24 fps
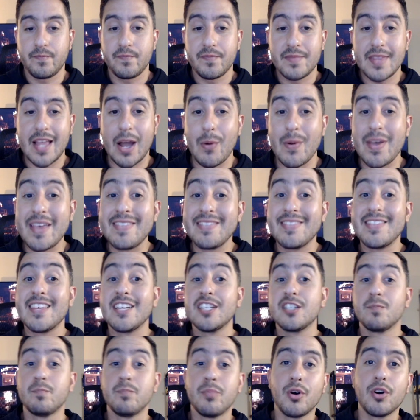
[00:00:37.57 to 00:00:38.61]
Now, in
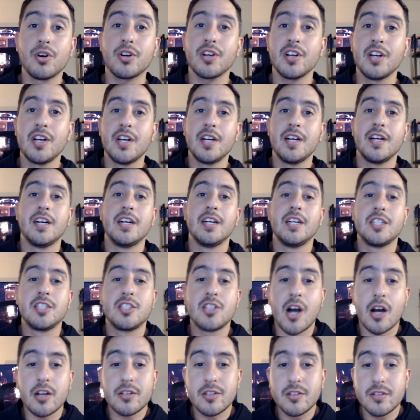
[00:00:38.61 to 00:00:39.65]
this book,
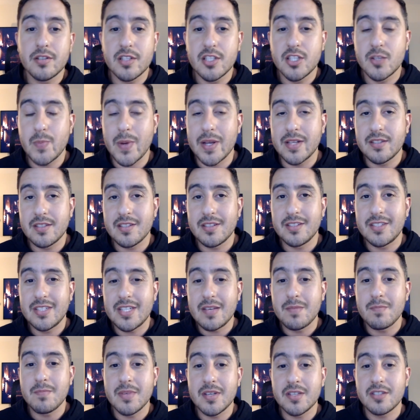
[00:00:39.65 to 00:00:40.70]
Dr. Dispenza
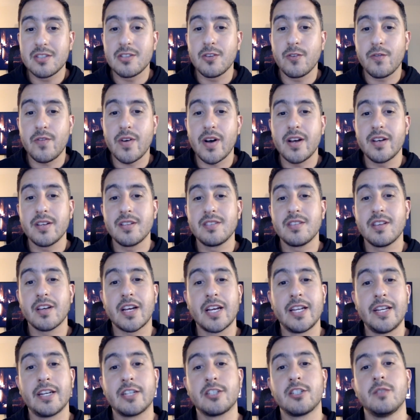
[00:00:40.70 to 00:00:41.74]
demystifies the
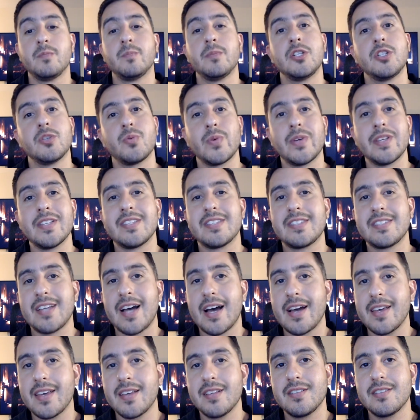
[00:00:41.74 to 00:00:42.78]
connection between
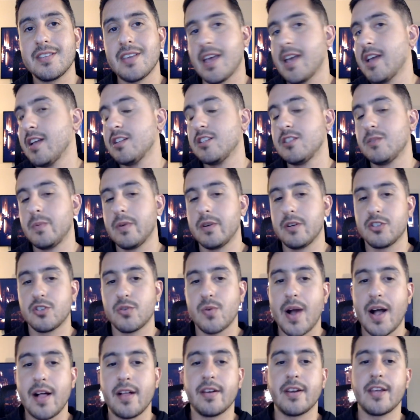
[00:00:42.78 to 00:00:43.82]
science and
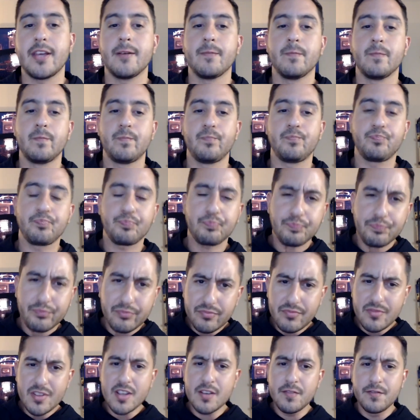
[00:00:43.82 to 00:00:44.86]
spirituality.
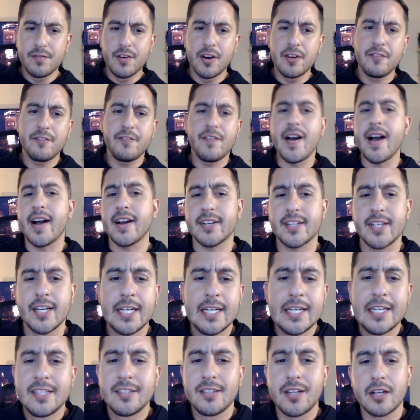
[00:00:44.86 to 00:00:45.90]
Fun fact,
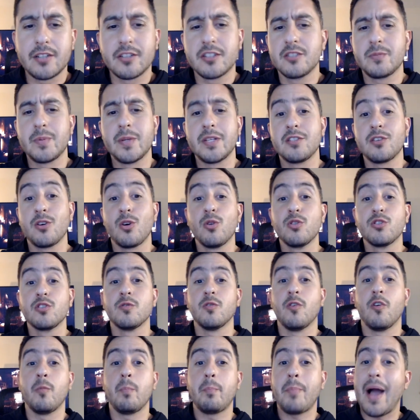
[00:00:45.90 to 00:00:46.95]
Dr. Dispenza hosts
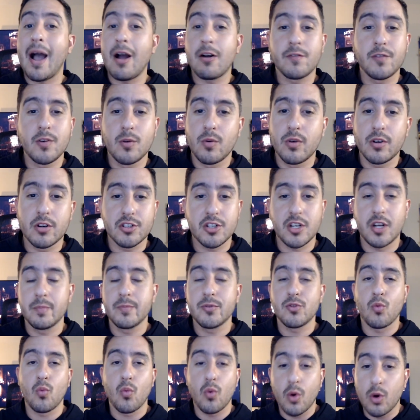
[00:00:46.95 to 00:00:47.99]
powerful
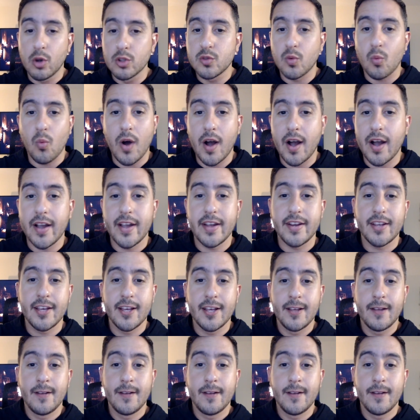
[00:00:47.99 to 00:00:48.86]
workshops worldwide.